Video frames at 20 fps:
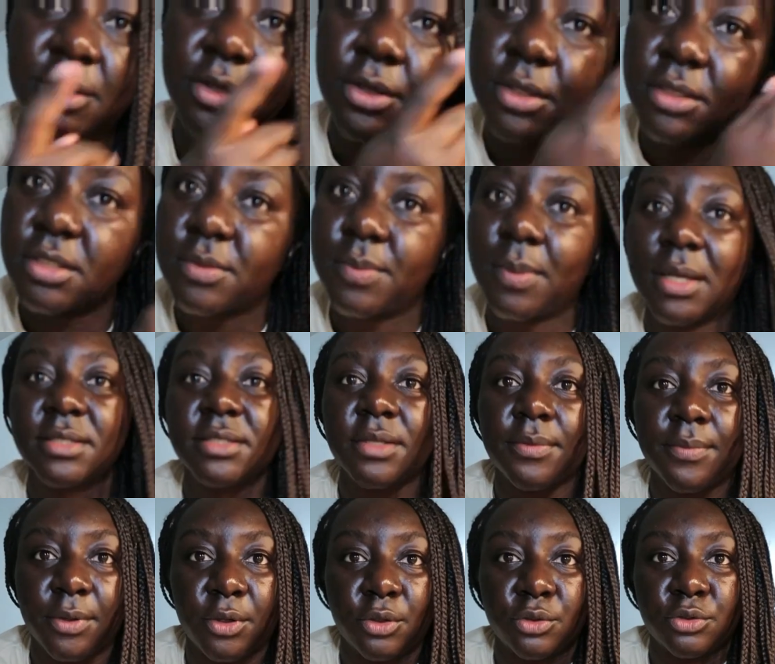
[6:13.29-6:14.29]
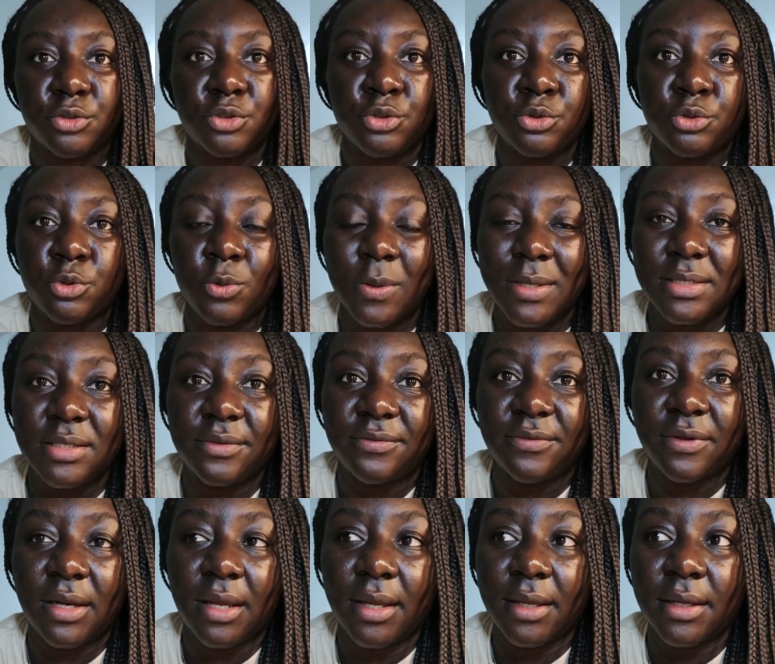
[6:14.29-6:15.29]
you can just blast it and put it on 220
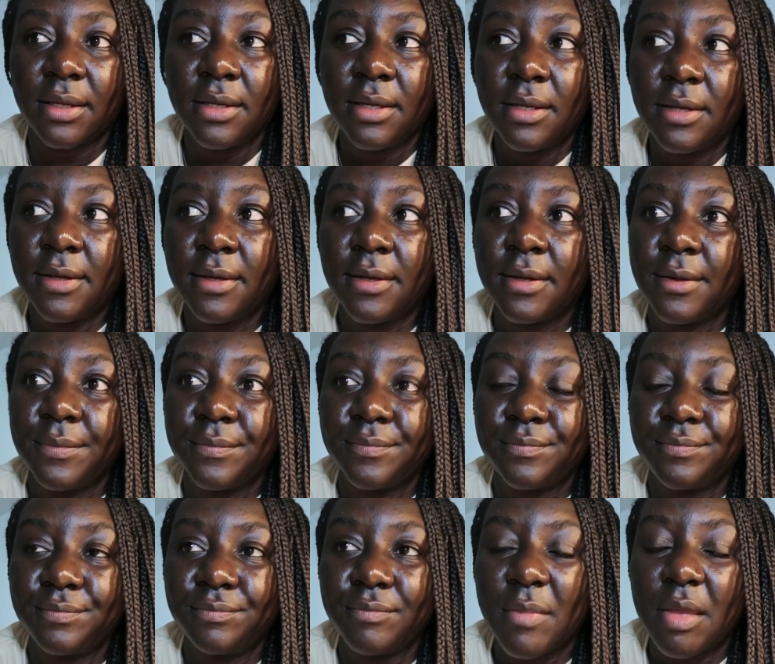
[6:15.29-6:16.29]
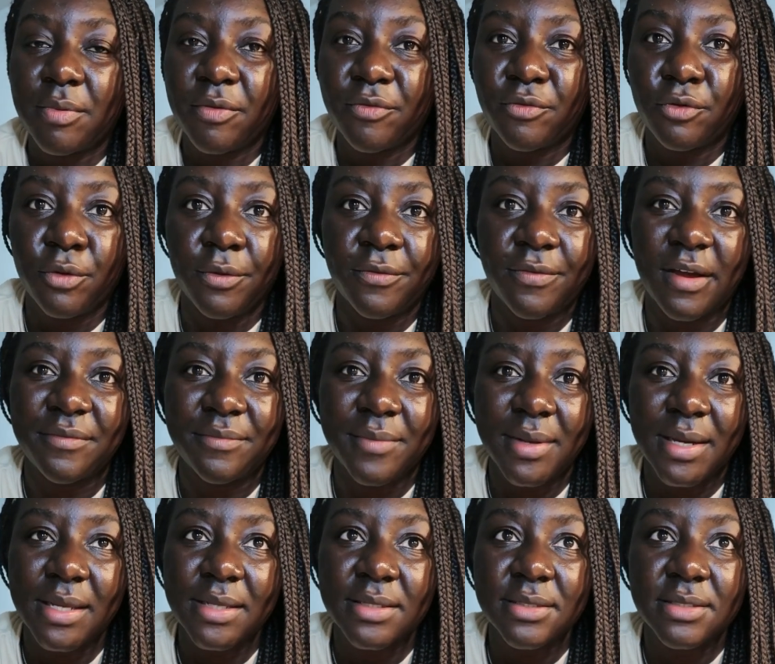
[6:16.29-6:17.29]
for like maybe 45
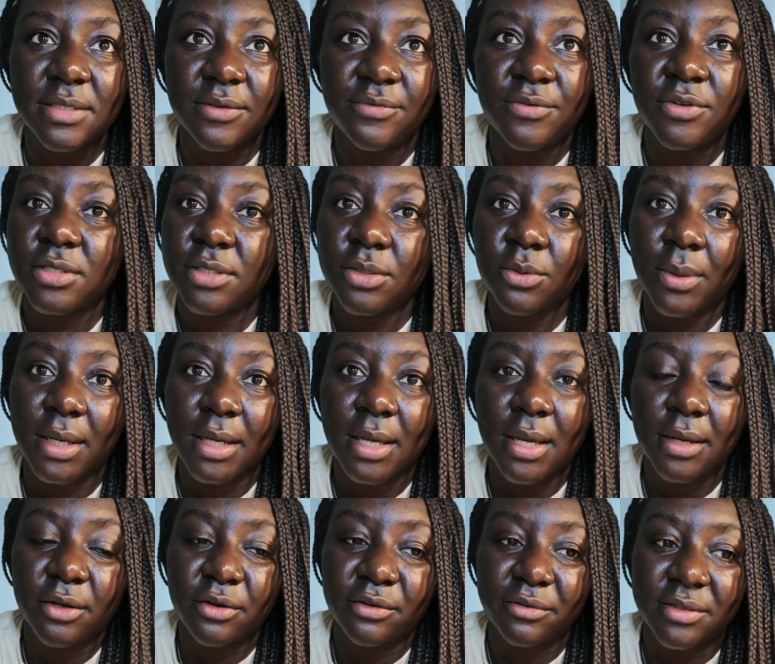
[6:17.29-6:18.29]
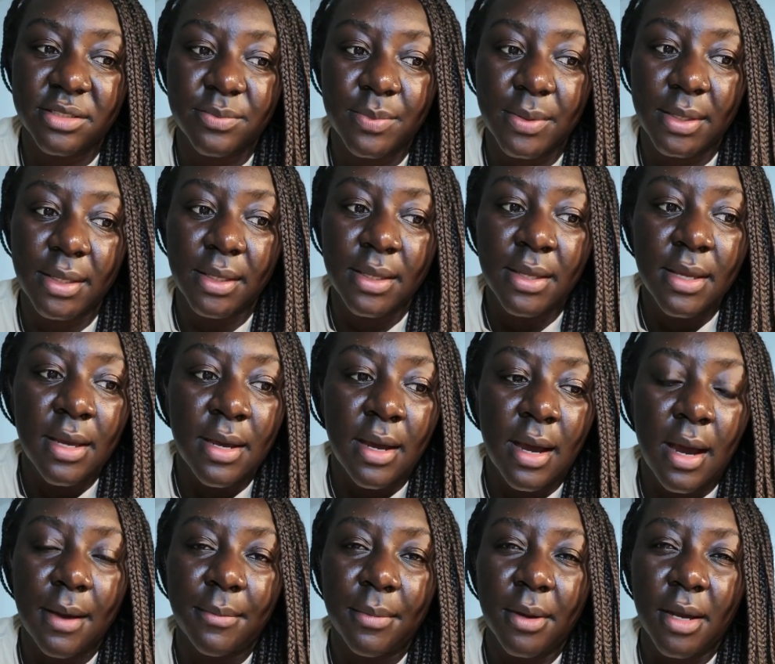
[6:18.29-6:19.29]
minutes if you still want it kind of crispy
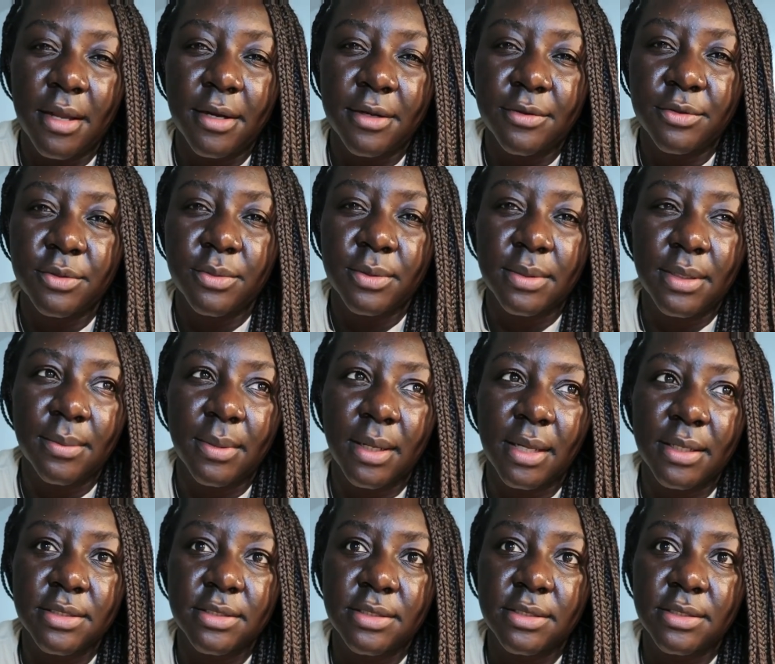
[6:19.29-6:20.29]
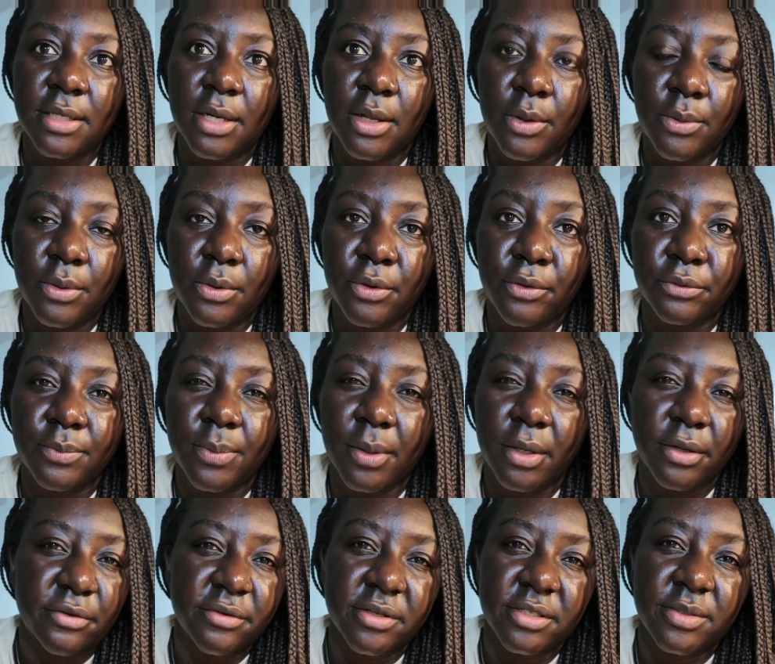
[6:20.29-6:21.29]
i'm kind of doing them like slow cooked
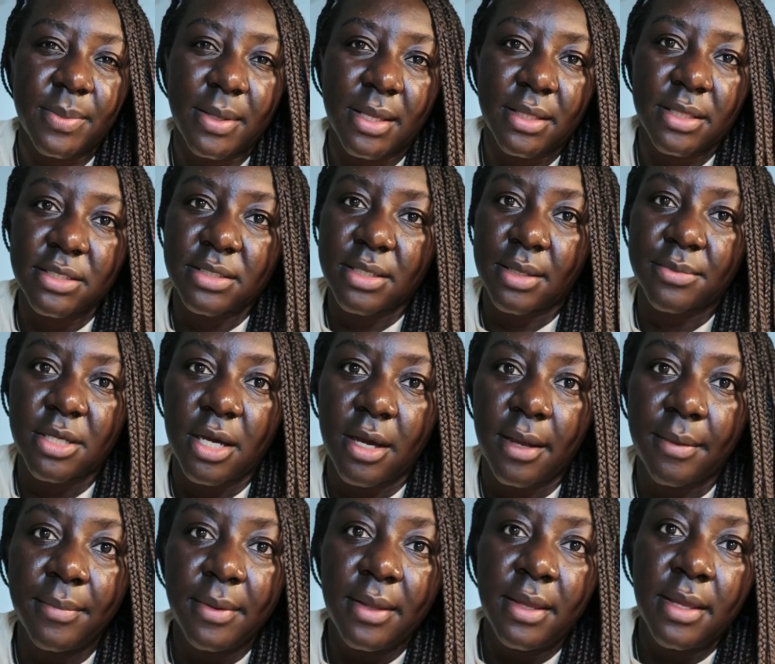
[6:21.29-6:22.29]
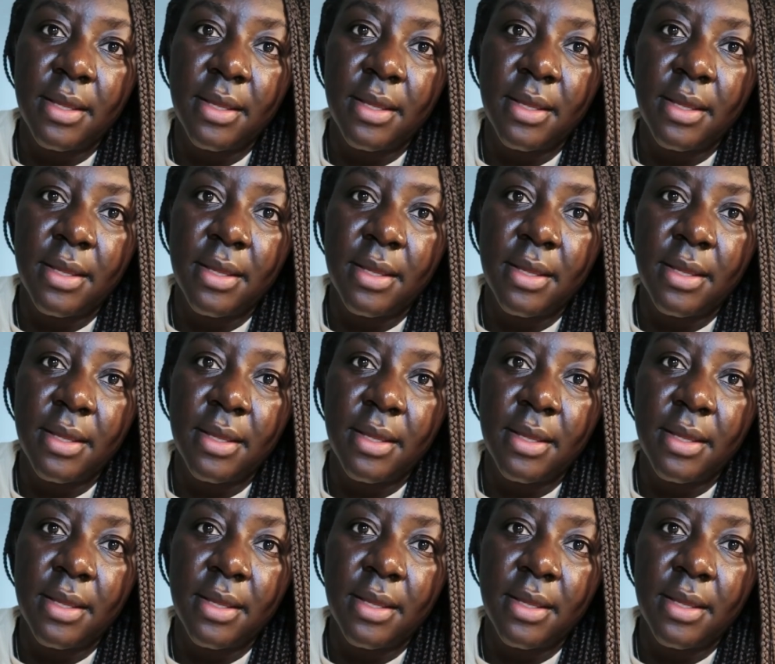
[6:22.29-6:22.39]
but crispy at the same time